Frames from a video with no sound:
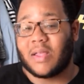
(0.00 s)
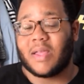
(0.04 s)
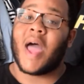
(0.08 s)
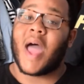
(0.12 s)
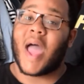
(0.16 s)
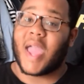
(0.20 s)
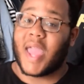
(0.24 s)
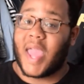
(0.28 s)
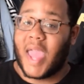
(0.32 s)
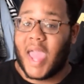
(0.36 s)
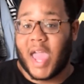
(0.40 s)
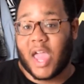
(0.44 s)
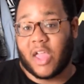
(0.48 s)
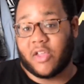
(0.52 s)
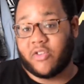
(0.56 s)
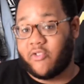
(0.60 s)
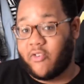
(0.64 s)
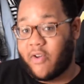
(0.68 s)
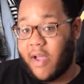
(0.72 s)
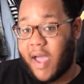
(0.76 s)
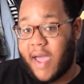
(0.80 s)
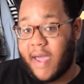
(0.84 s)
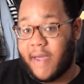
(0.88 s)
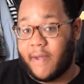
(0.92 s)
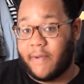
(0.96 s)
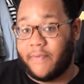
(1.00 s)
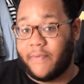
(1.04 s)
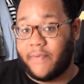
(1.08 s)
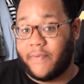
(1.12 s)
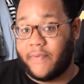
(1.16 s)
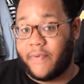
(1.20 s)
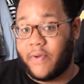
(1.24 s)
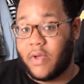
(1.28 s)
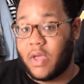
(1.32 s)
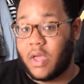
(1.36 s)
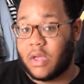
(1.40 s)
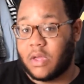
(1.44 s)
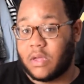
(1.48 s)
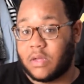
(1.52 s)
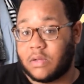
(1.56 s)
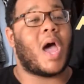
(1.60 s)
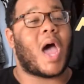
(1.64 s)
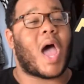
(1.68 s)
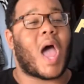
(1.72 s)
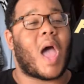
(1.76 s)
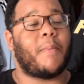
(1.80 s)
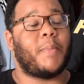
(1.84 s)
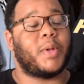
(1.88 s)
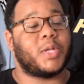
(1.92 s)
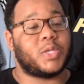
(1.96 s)
I can't drive.
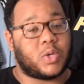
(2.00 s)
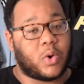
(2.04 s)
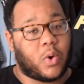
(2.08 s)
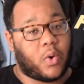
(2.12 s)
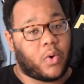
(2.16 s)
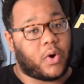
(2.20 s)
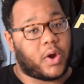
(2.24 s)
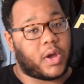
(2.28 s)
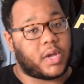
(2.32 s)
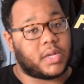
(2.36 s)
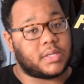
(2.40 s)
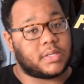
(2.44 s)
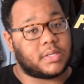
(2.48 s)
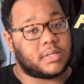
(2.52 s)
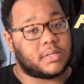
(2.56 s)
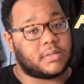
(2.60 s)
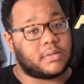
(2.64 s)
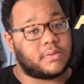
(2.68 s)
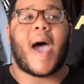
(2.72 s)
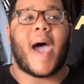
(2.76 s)
I'm a Taurus.